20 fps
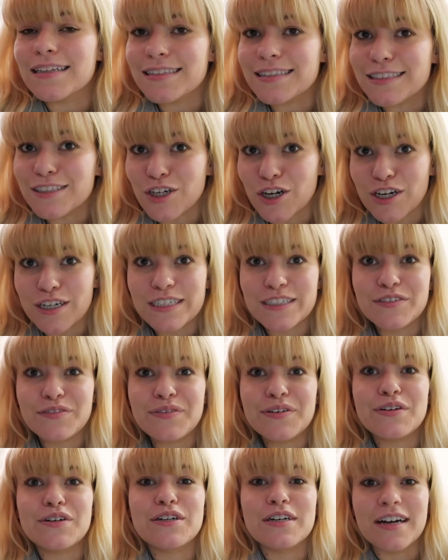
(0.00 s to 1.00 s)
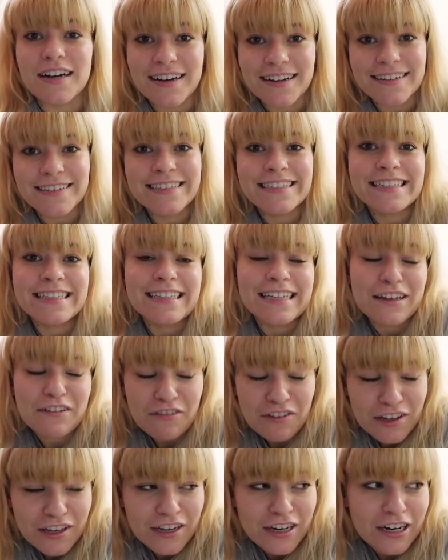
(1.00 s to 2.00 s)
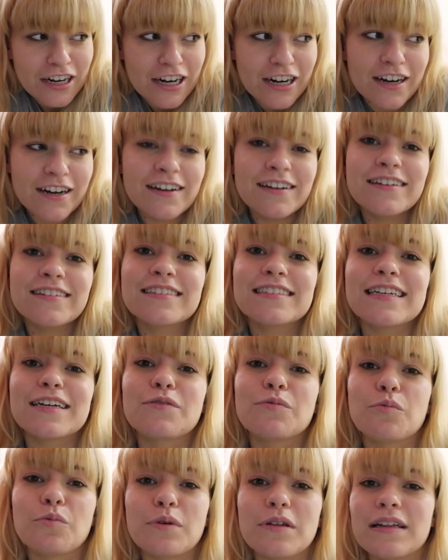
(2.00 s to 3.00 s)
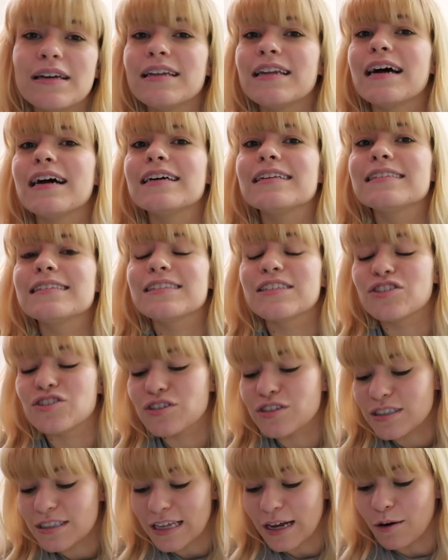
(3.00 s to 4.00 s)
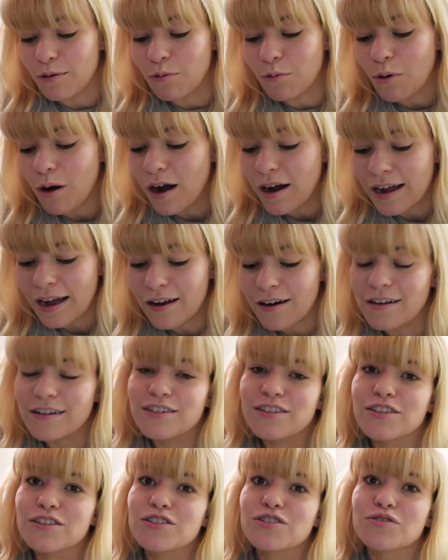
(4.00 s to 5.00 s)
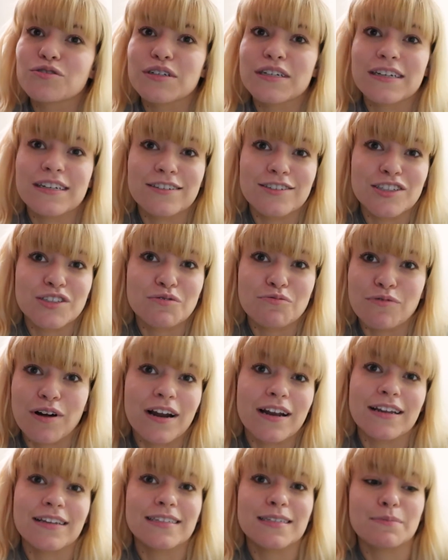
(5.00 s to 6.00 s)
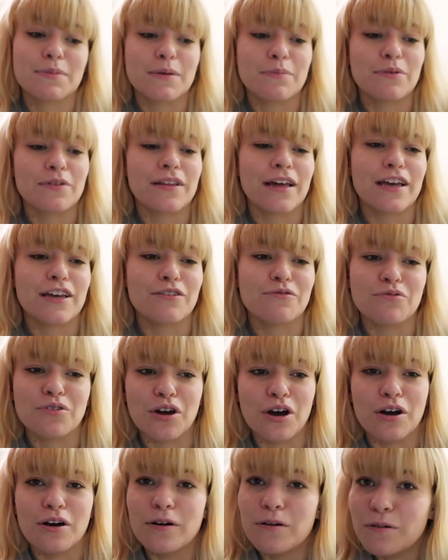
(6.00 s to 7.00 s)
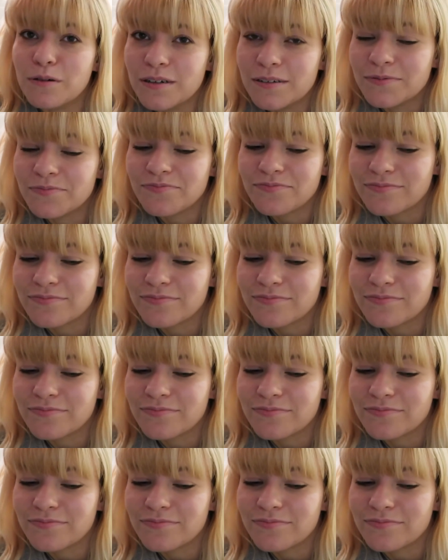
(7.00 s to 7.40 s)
It's starting to feel good to live here. It's like really nice to just like walk out onto the street and just run into people that you know.